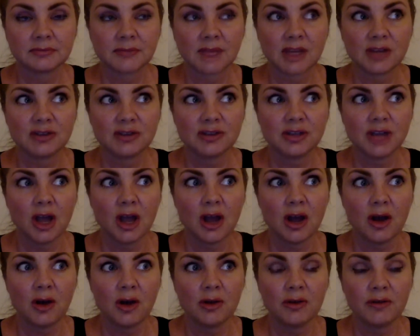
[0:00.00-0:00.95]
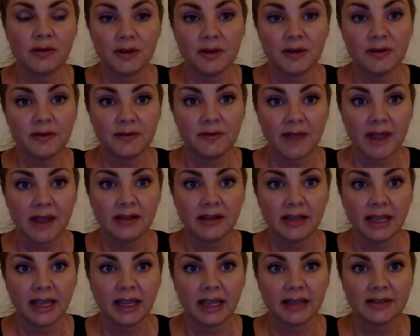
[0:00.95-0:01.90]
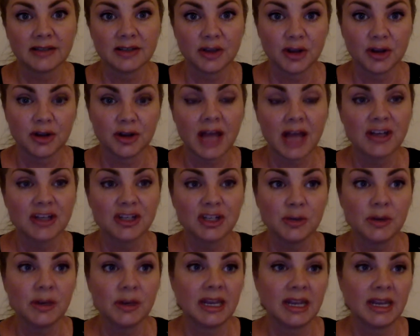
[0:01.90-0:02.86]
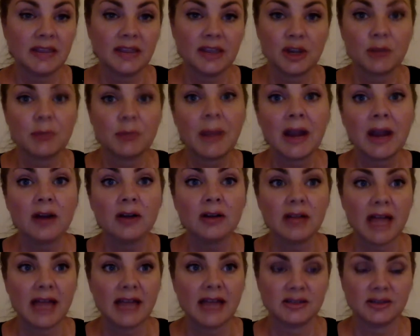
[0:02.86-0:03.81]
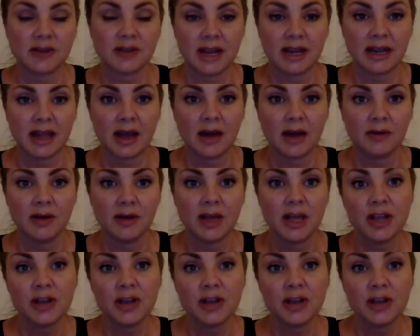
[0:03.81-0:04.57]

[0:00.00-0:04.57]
So the fear of failing. So you're not doing anything. You're paralyzed right now.